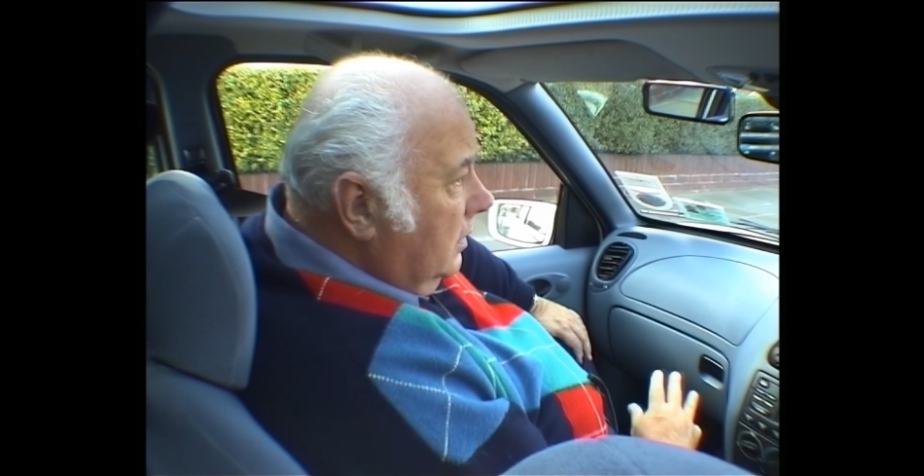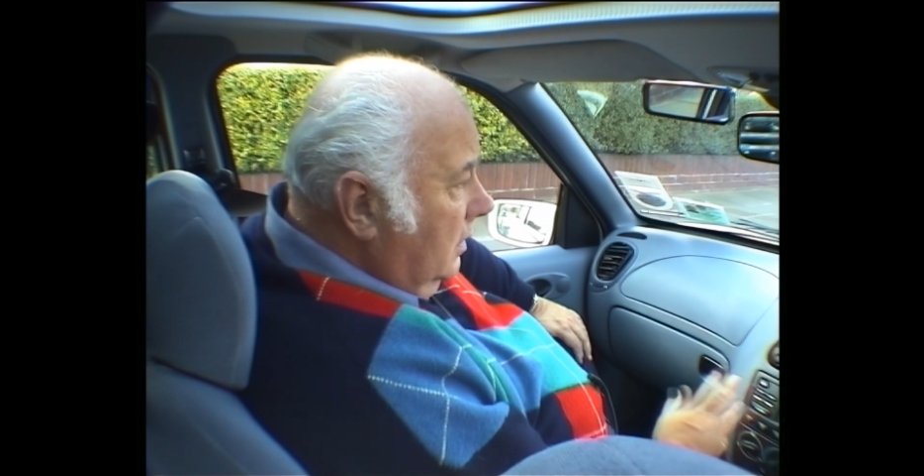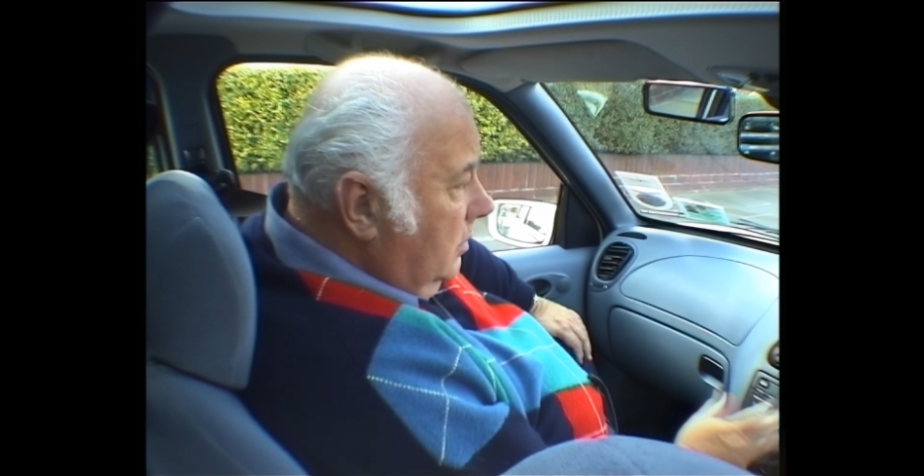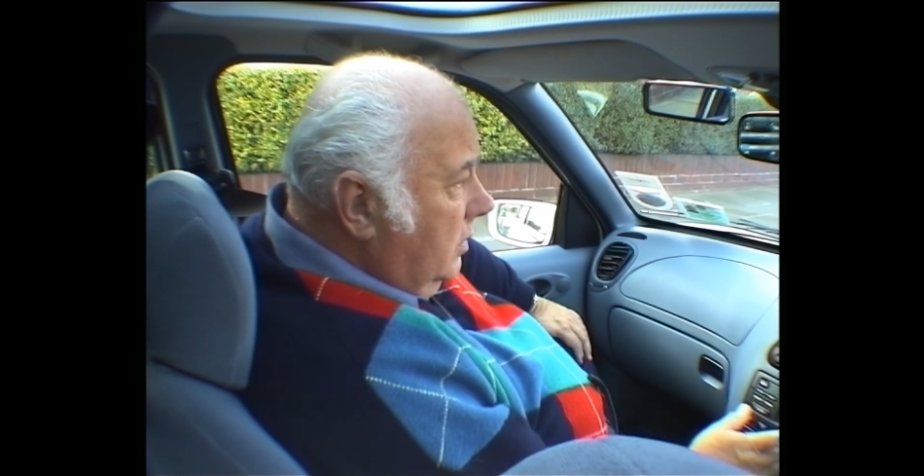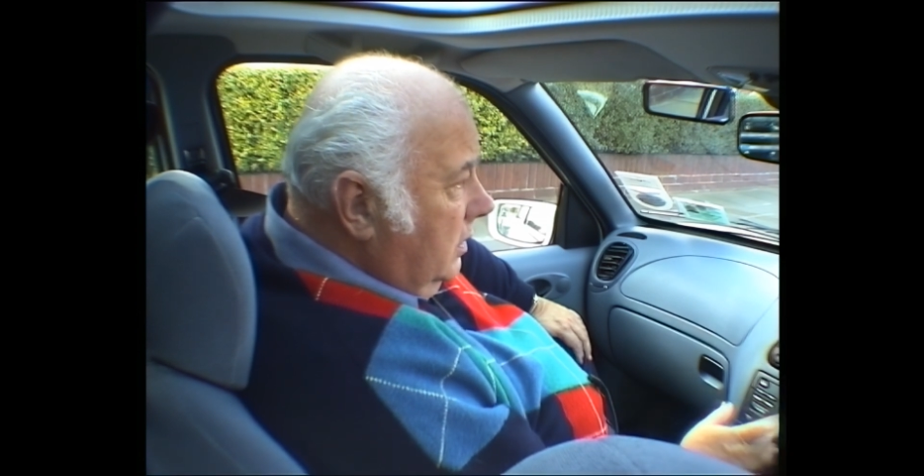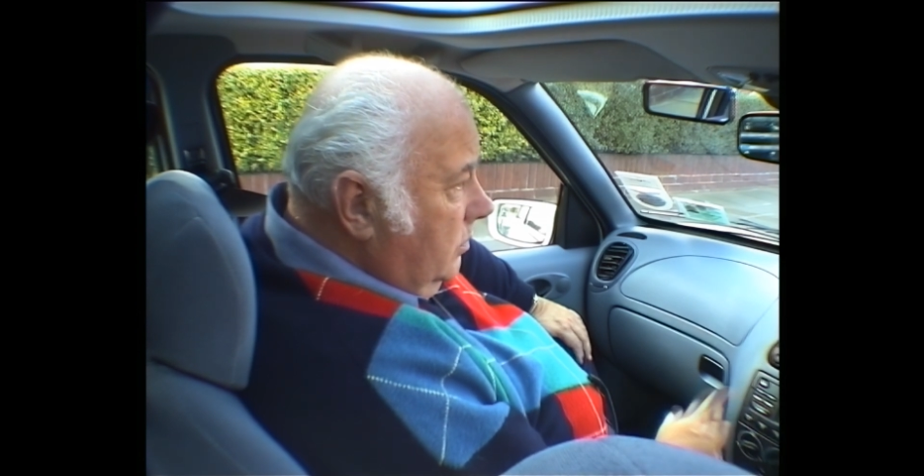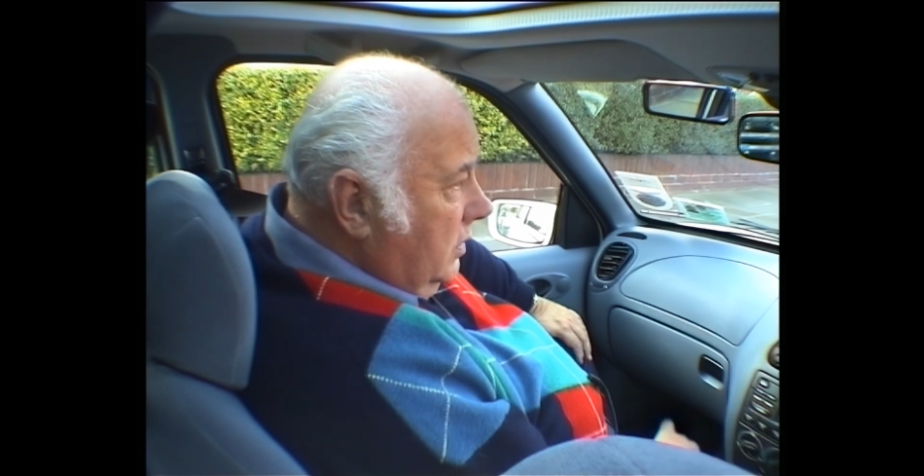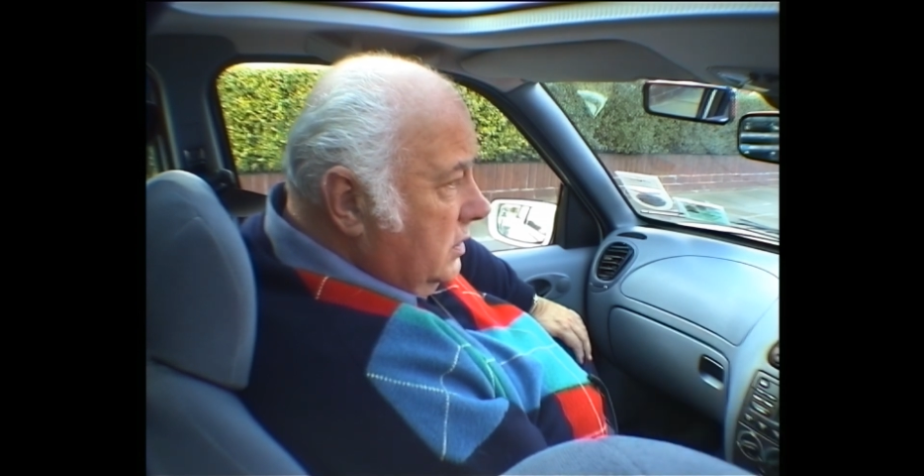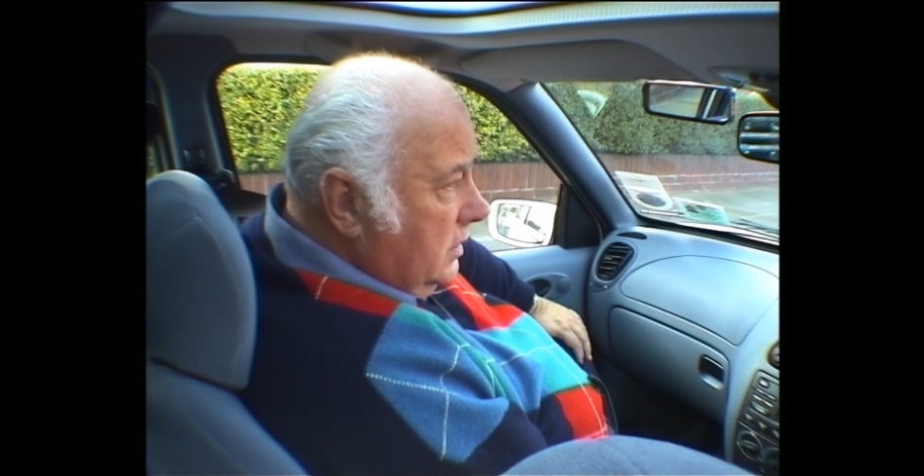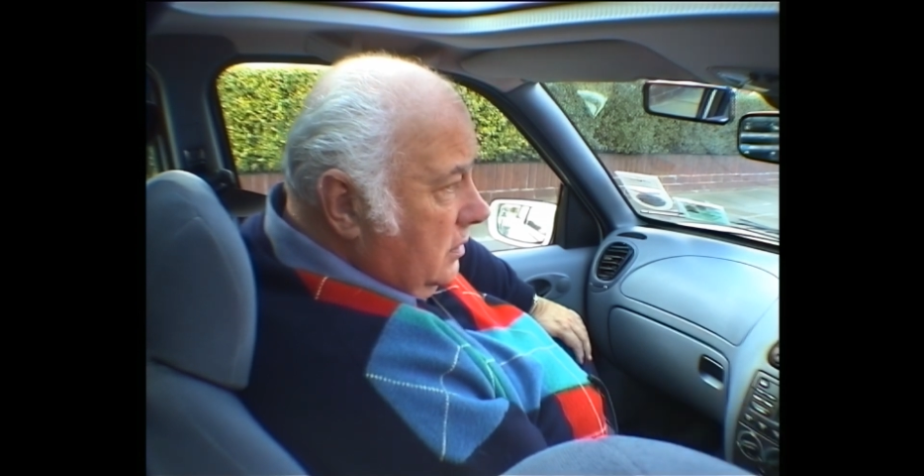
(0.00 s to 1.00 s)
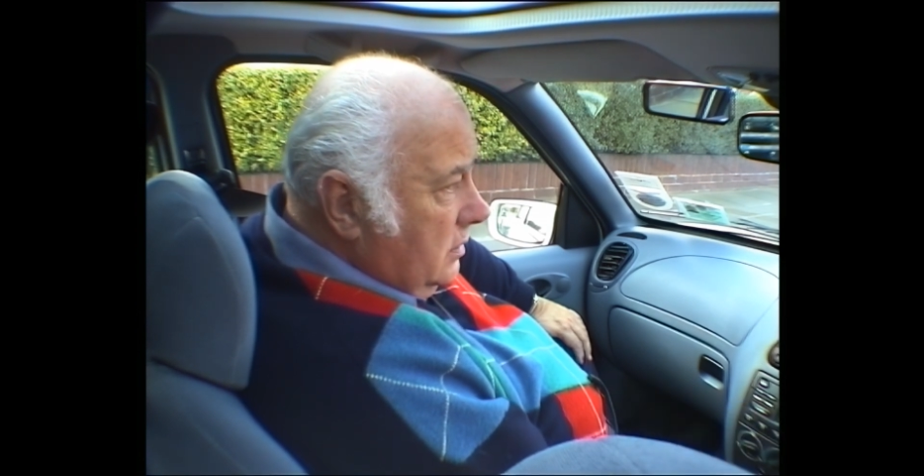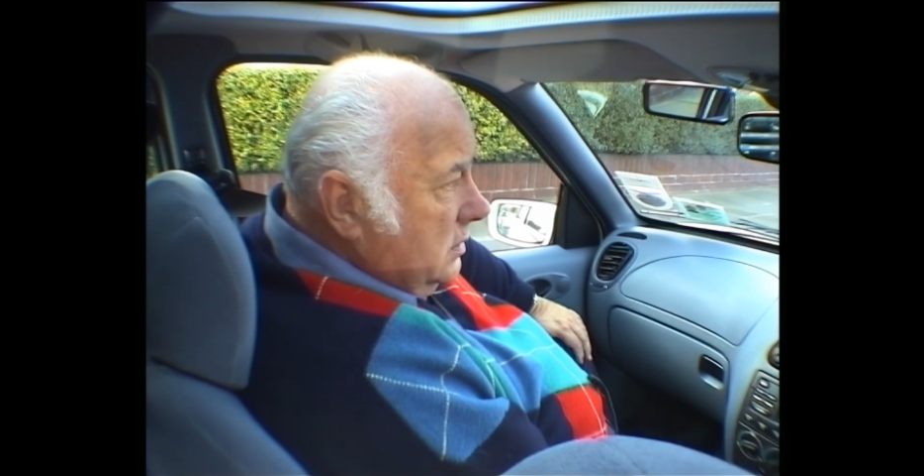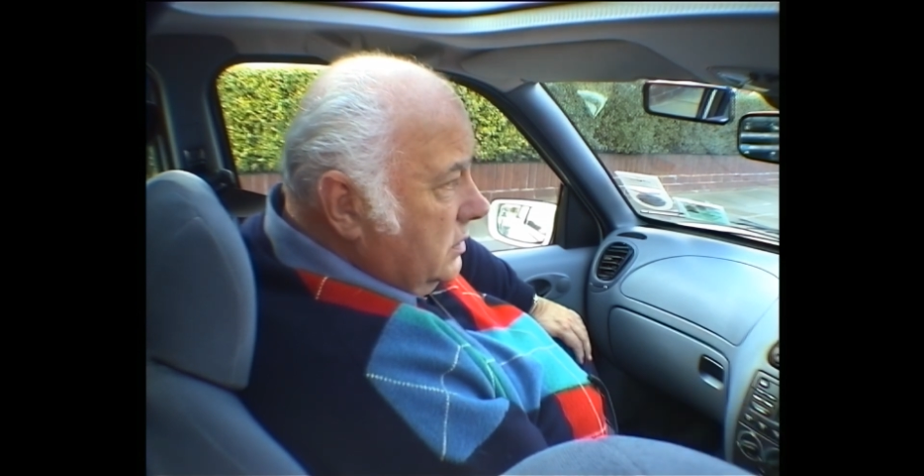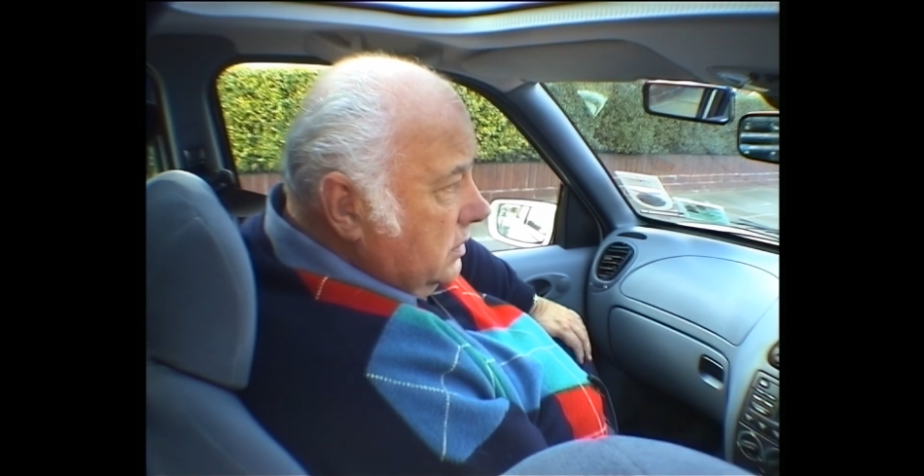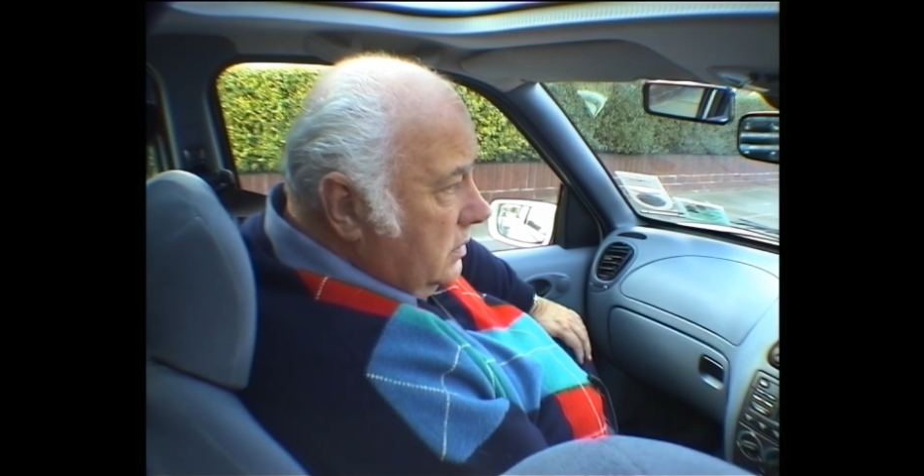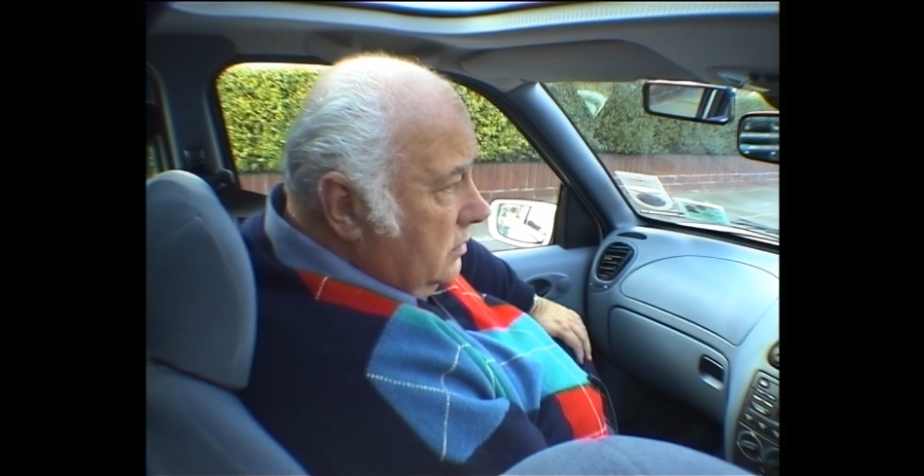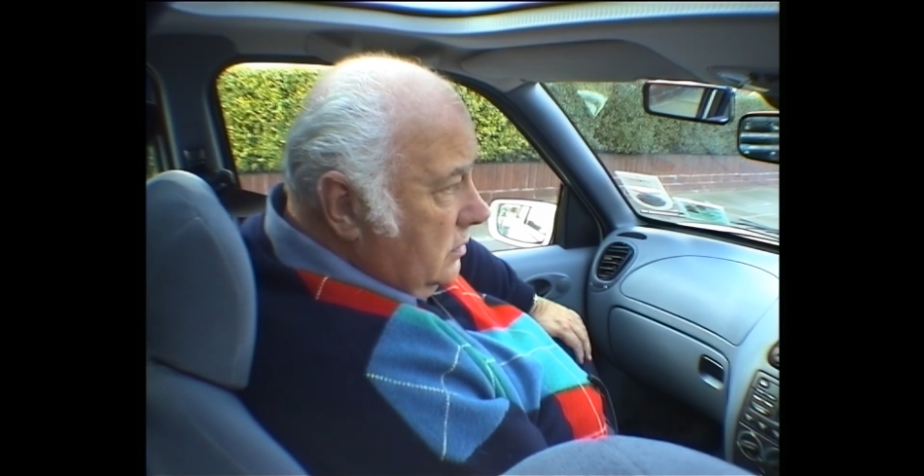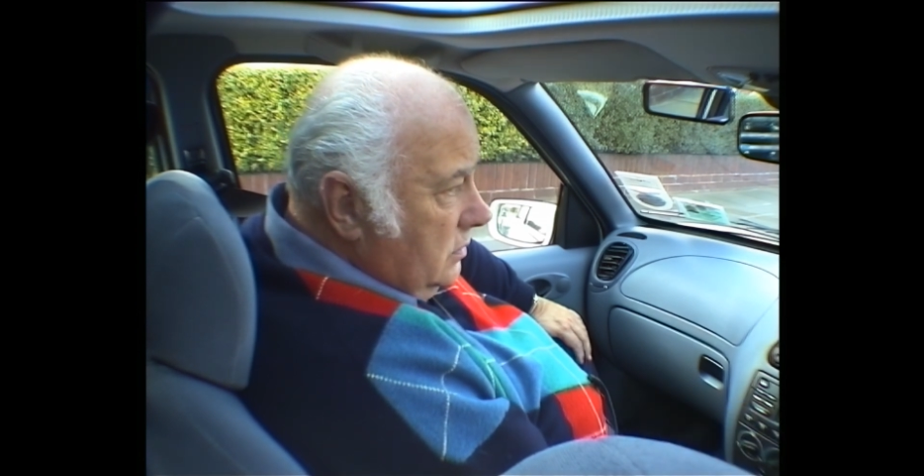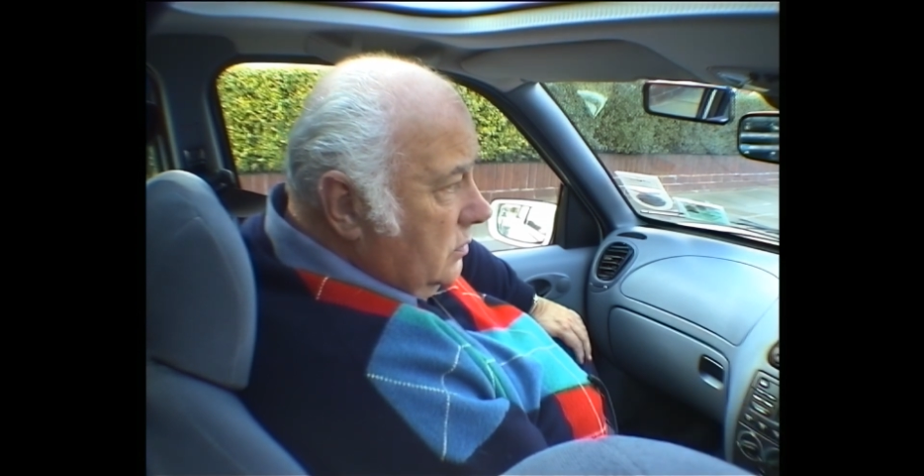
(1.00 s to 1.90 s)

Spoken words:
and basing our decision on